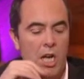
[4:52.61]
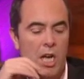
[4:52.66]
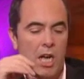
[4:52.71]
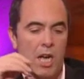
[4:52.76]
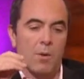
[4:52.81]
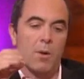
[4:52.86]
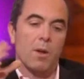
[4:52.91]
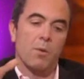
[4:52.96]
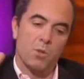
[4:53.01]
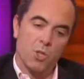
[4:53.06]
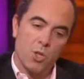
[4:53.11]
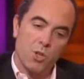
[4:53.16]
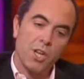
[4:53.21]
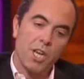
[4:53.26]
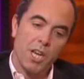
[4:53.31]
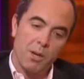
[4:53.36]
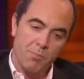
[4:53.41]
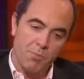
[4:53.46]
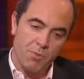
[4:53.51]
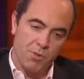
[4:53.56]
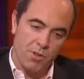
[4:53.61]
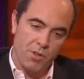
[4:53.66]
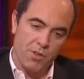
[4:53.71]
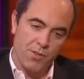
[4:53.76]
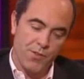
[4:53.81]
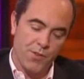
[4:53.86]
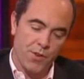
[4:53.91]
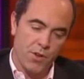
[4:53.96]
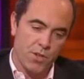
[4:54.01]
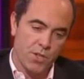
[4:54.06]
when it was on April the
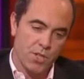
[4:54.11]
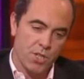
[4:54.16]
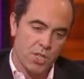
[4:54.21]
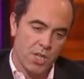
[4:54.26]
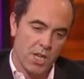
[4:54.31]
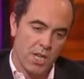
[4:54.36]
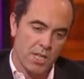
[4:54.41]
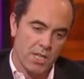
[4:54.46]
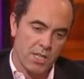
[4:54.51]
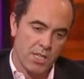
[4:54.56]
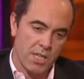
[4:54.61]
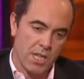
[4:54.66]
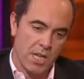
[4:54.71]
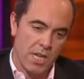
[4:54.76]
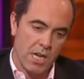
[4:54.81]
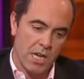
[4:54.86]
1st, and